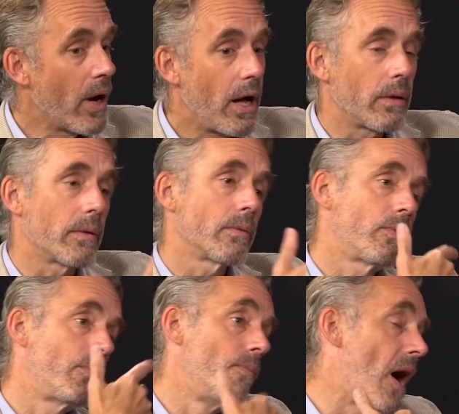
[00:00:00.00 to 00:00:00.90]
Well,
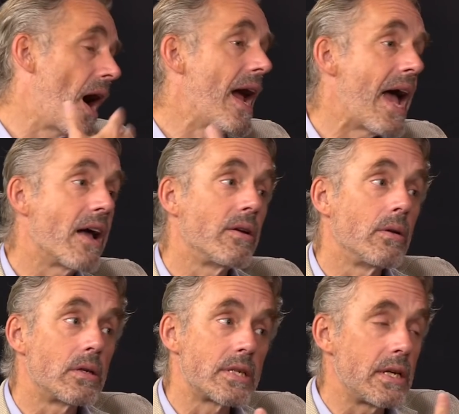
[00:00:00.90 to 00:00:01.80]
I
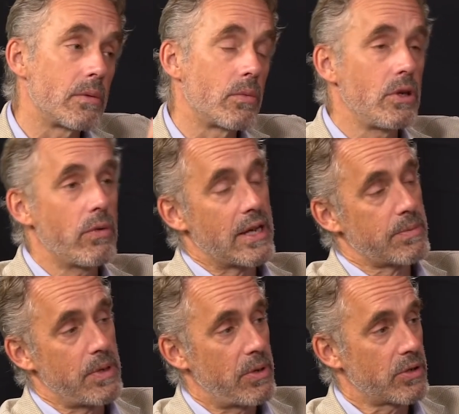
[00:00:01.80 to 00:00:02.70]
hadn't. See, you
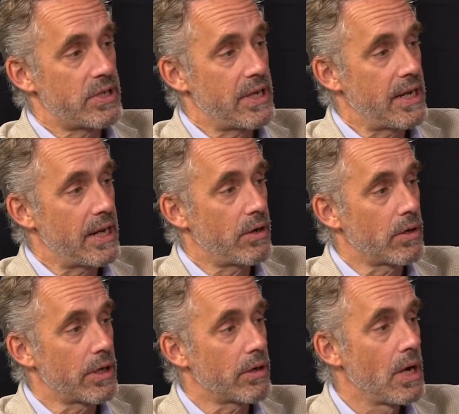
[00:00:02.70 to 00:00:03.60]
asked me about CNN
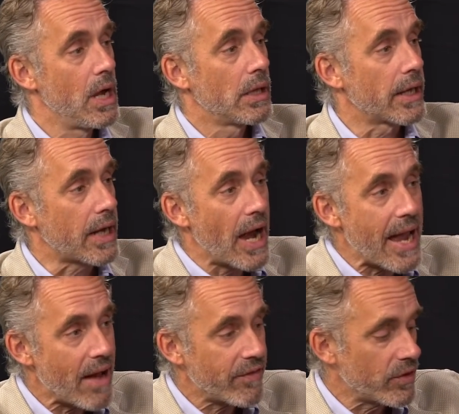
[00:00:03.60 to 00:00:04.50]
earlier. Like,
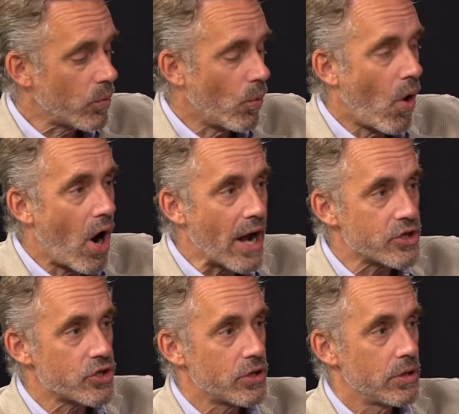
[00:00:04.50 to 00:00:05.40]
I haven't
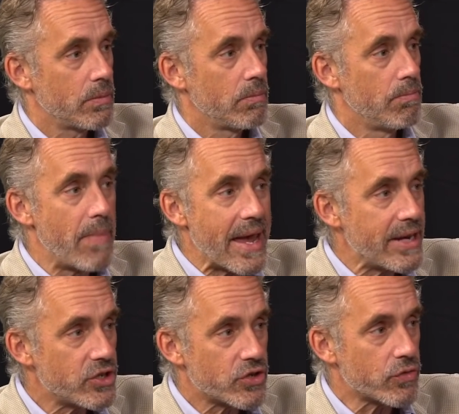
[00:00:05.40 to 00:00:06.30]
watched
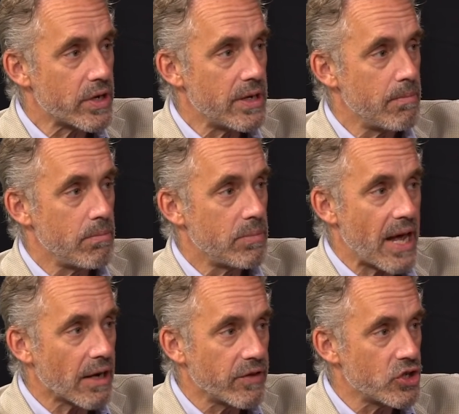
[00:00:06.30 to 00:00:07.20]
mainstream
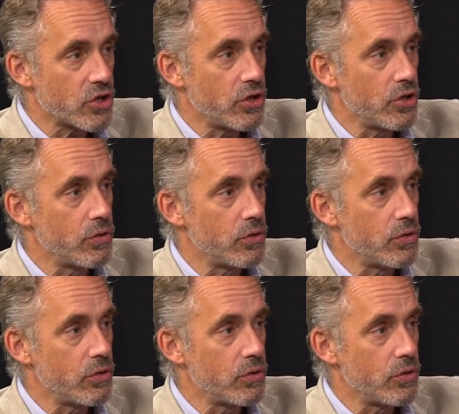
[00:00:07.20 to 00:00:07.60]
television